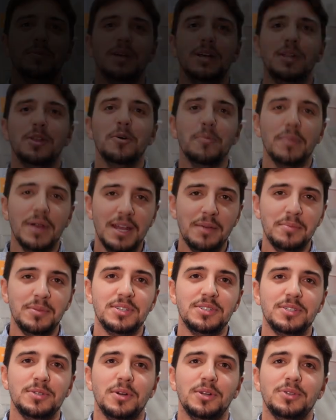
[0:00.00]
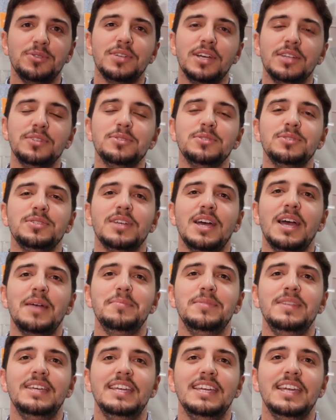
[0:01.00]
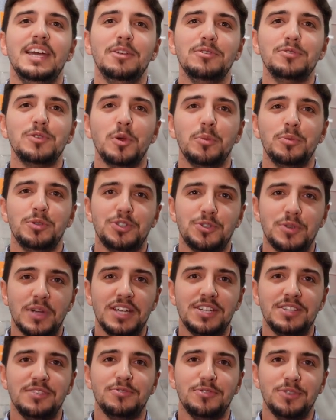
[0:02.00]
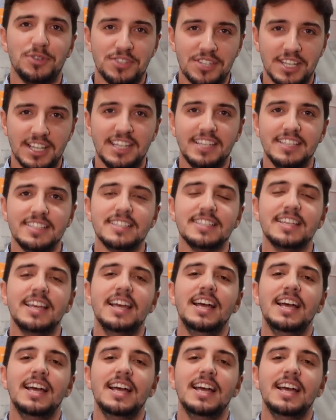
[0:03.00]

Hello, my name is Eduardo Santos. I'm the head of corporate strategy for Selenis.